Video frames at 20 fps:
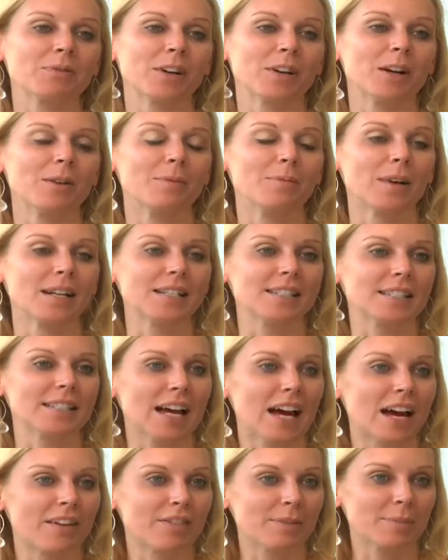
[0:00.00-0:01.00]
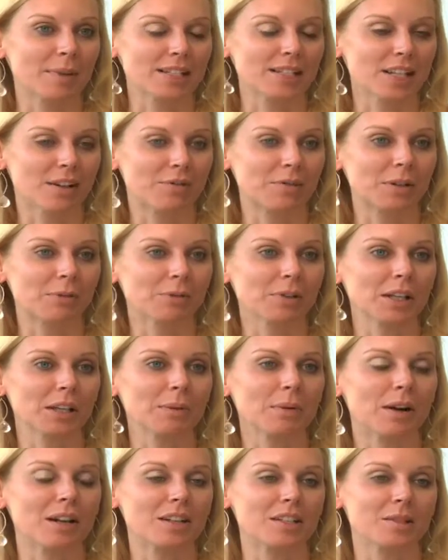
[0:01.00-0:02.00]
from my staff and myself, we really
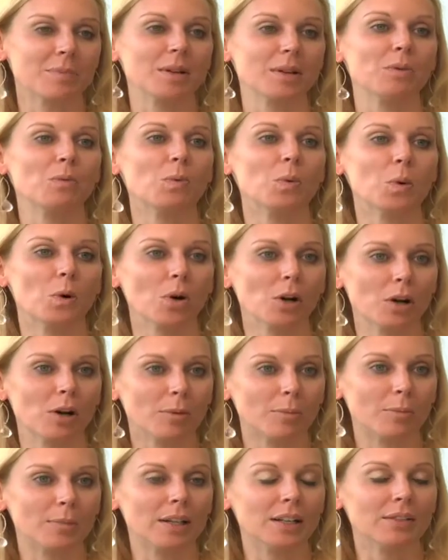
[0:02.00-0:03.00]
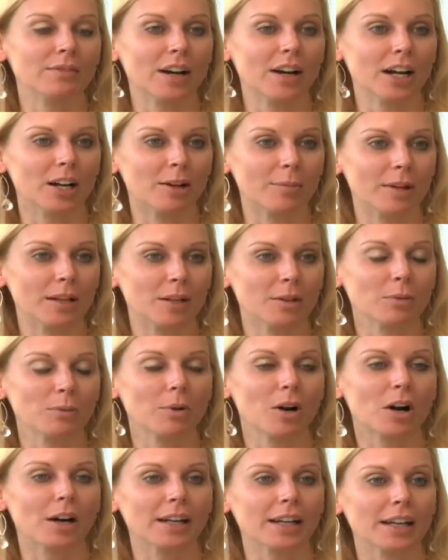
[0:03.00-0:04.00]
wanted it to be a warm environment.
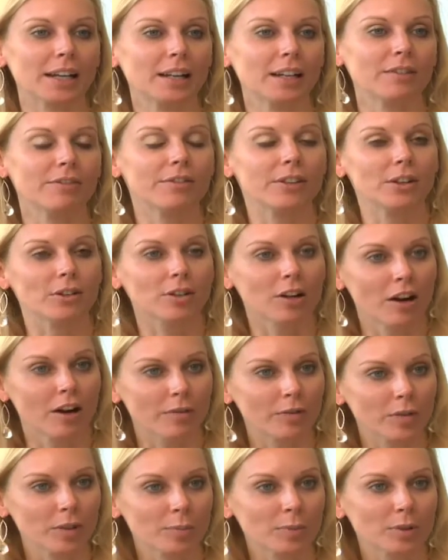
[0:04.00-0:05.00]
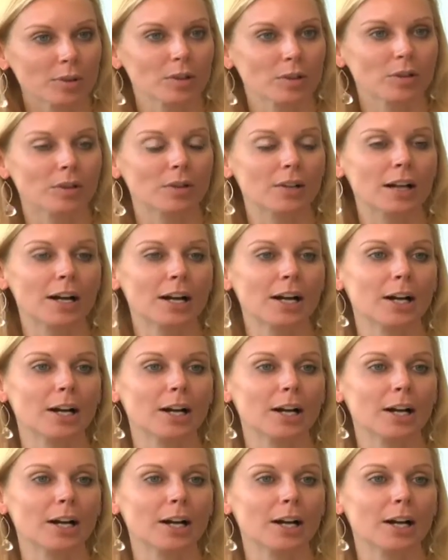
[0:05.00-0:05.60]
Walk in, feel comfortable.